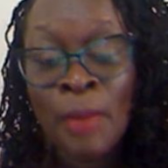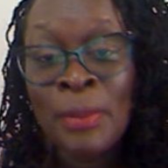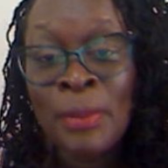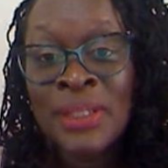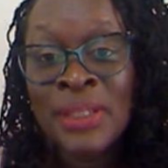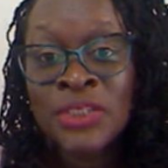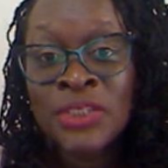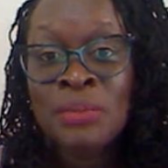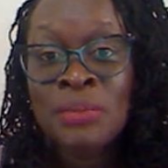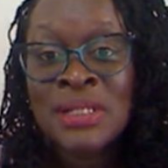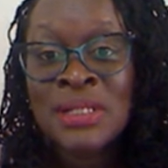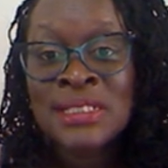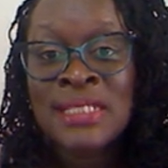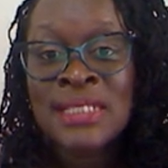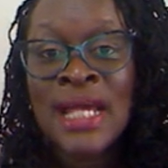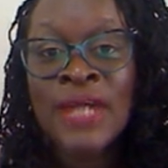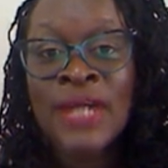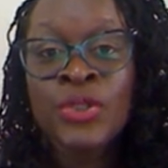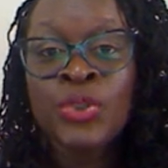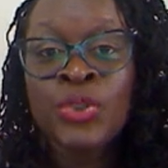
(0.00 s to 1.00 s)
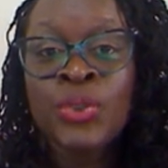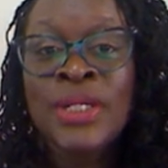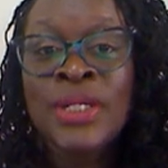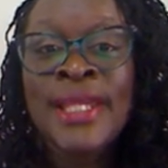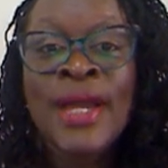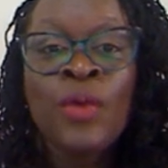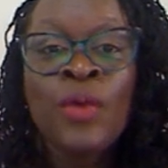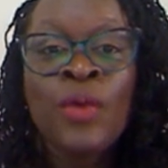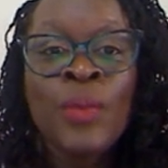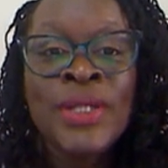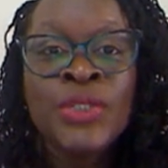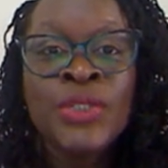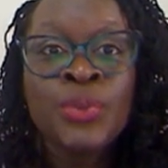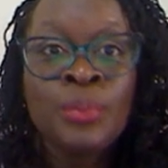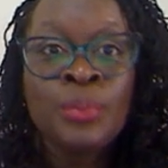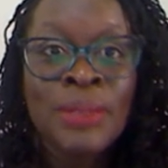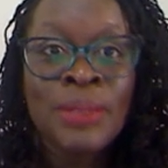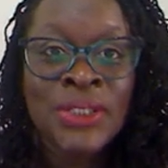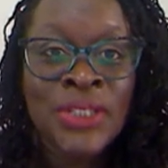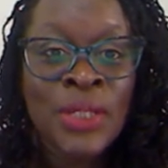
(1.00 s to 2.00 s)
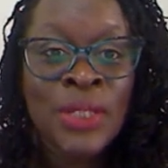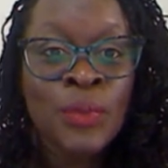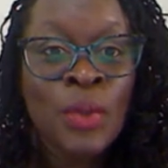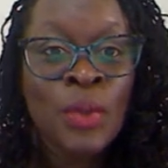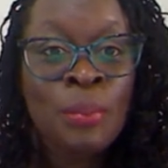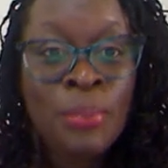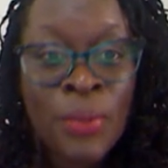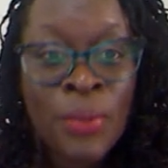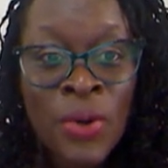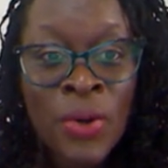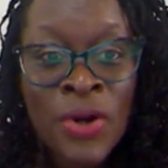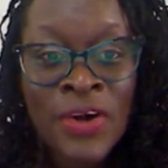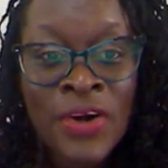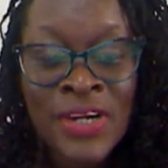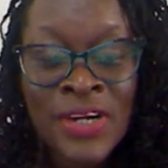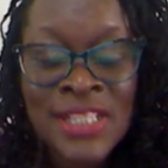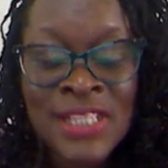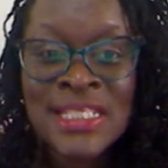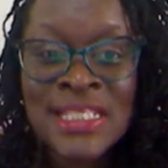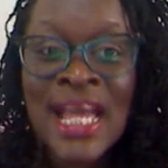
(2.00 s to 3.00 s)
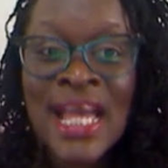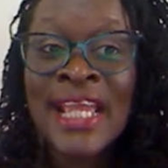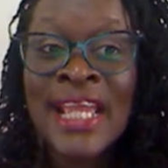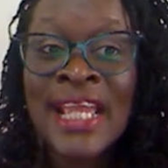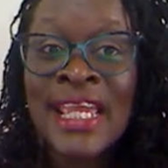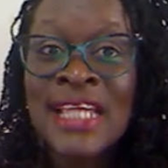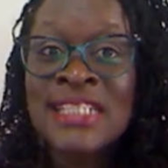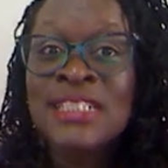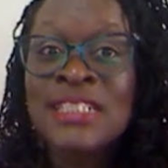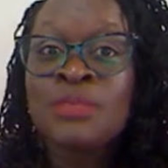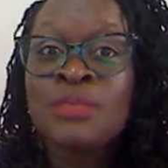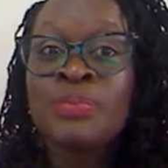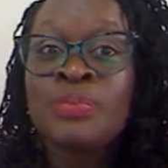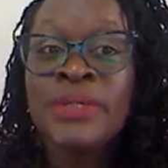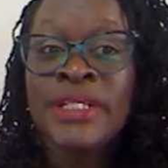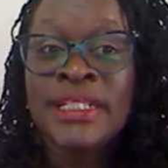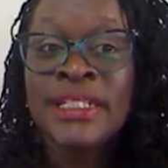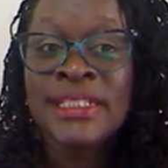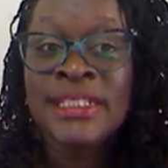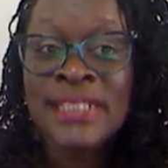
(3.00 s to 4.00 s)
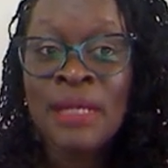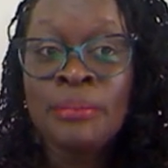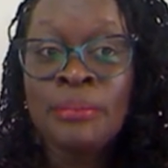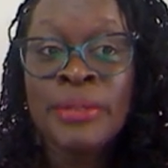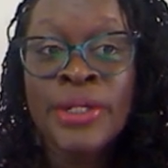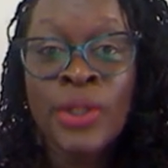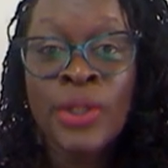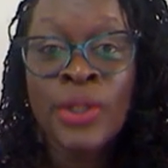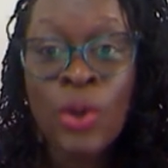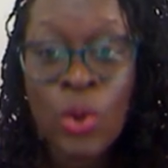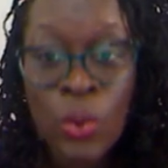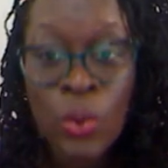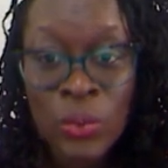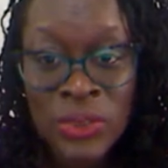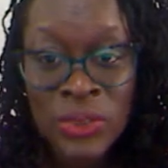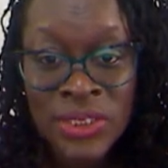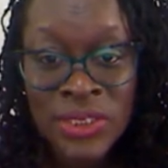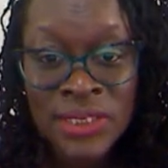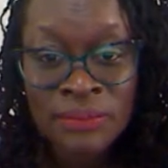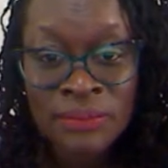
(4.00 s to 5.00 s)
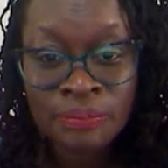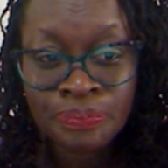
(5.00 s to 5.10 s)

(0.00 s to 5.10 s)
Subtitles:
Benchmarks are usually a way to measure your progress against predetermined goals.